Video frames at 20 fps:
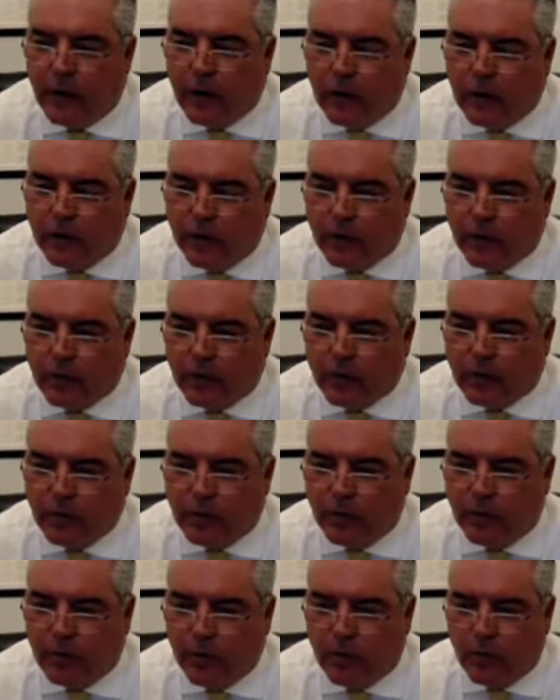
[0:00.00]
Those are
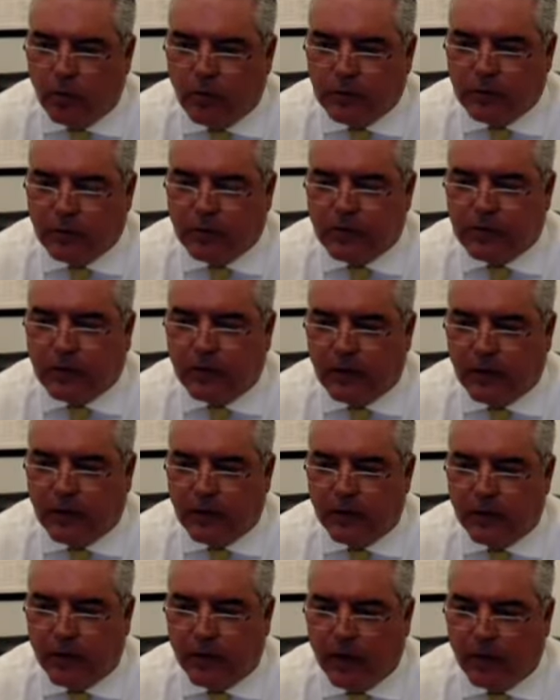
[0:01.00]
two specific
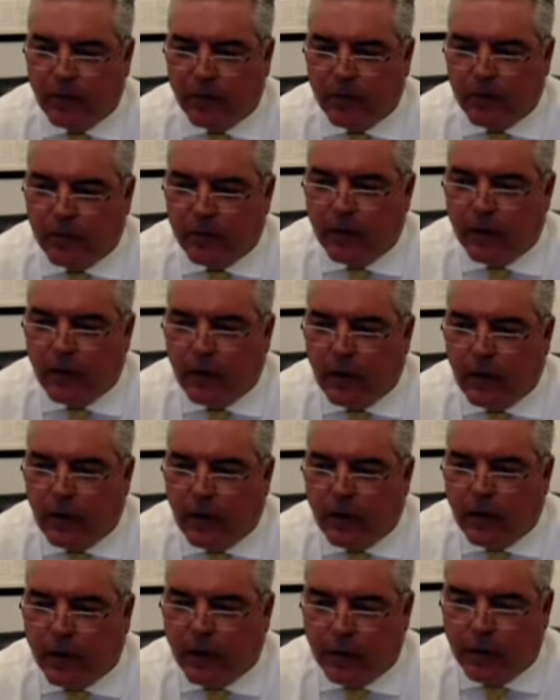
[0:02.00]
examples,
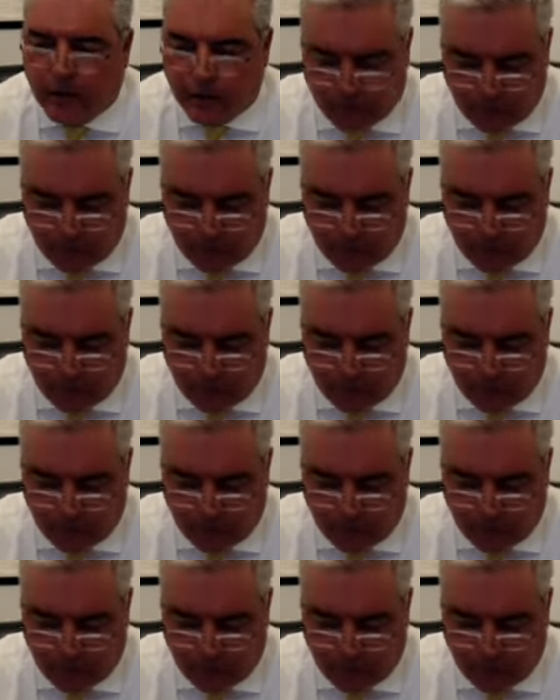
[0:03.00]
I think, as